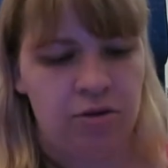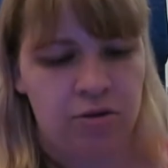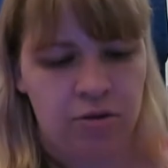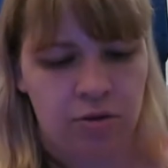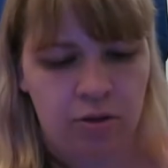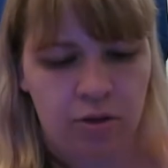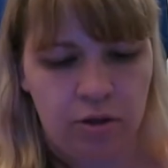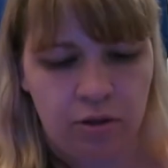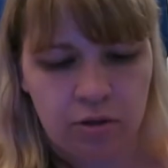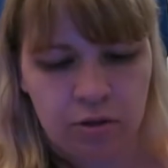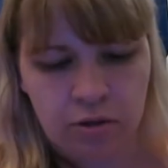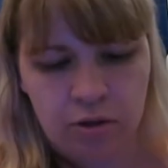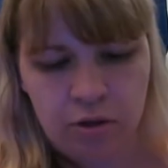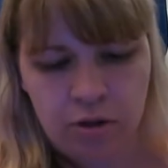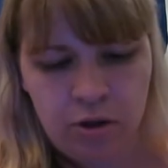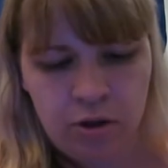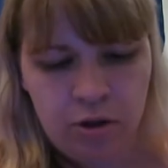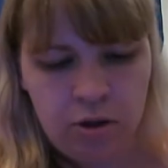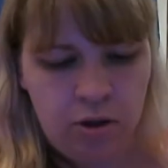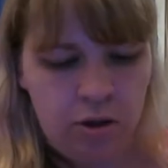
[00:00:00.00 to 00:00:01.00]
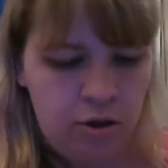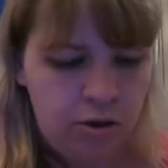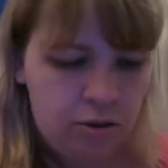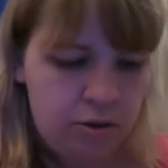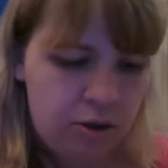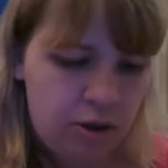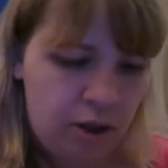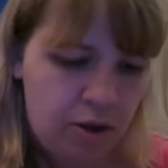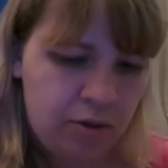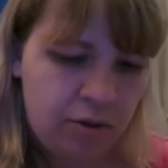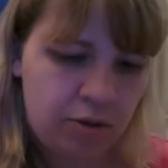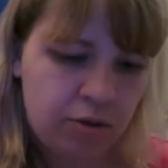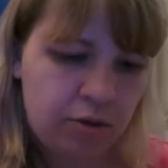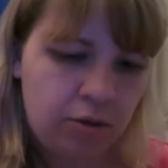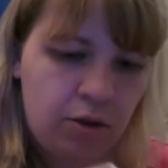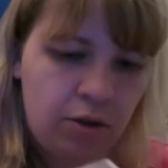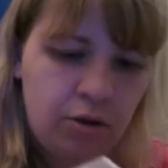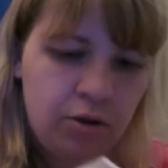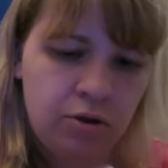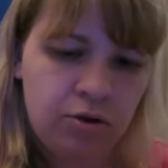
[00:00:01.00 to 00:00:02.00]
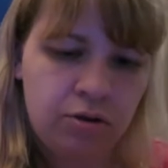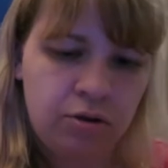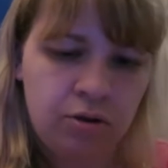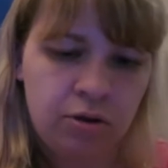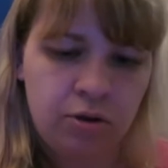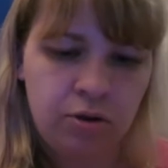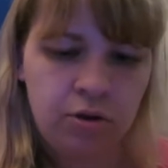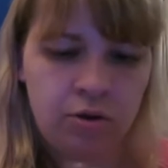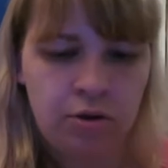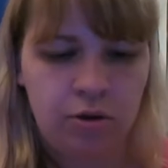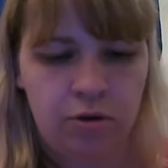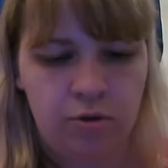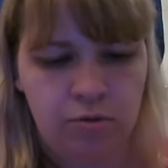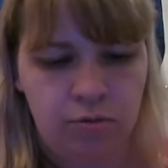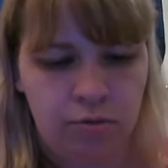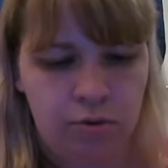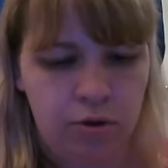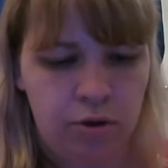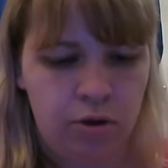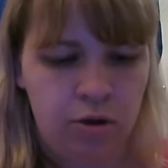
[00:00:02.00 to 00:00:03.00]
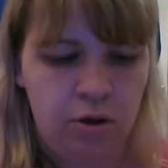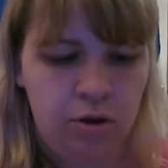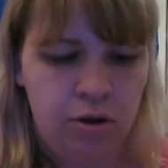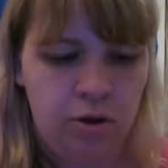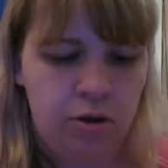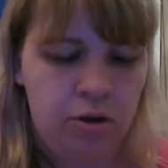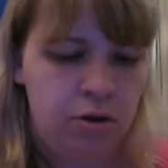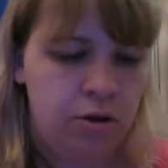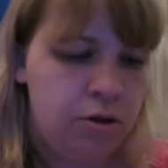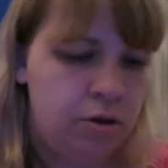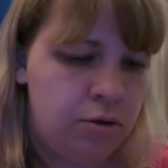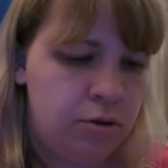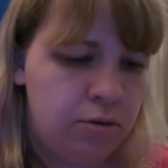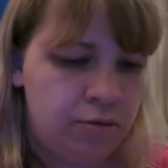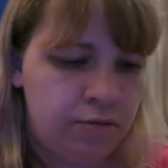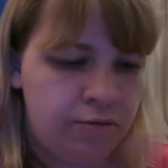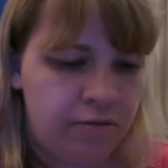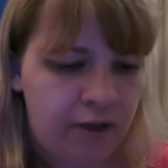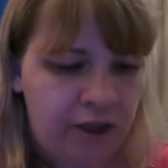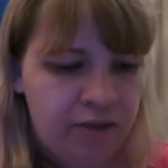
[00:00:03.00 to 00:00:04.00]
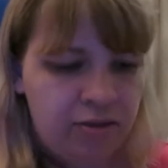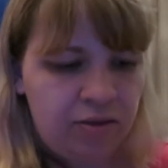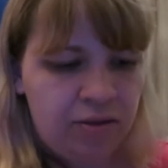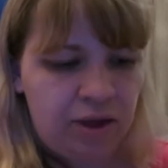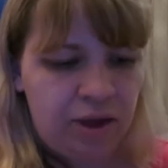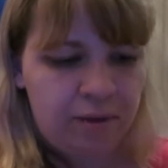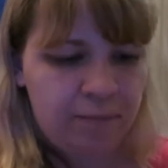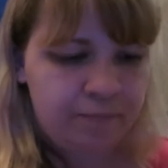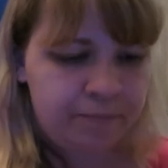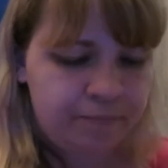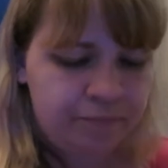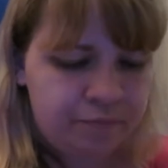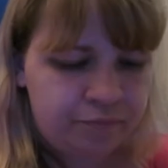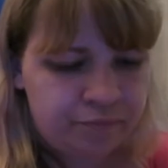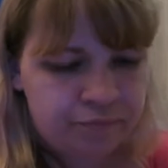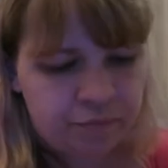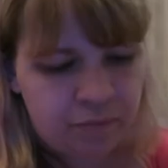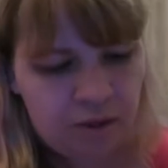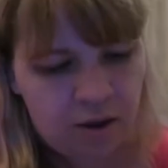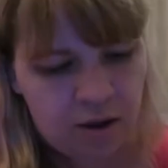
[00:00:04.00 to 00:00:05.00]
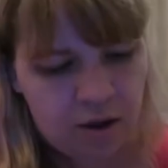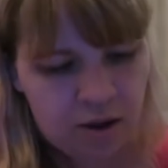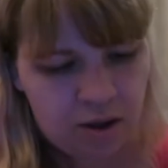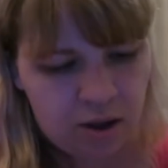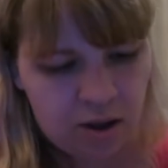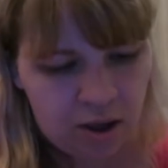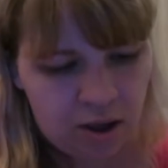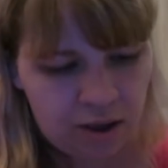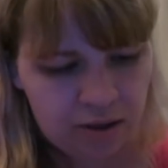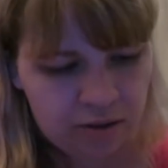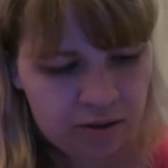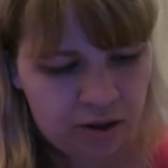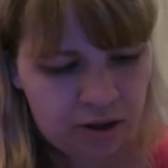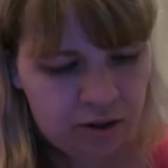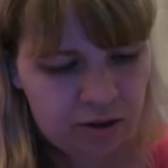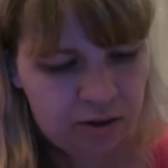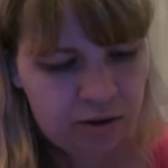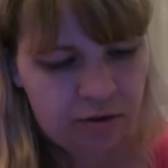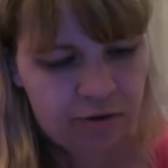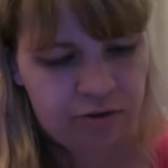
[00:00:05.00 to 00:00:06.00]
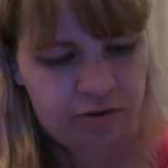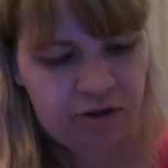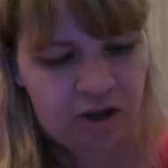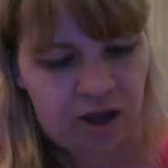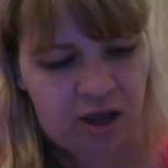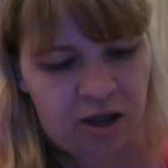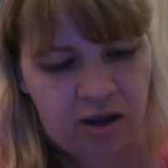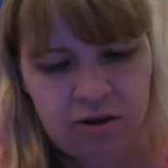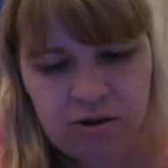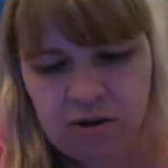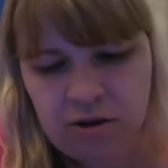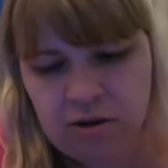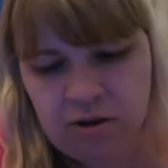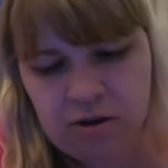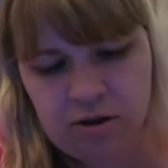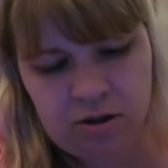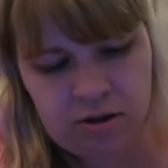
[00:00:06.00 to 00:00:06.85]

So let's see how this looks. Ooh, fancy. It's got a little stand.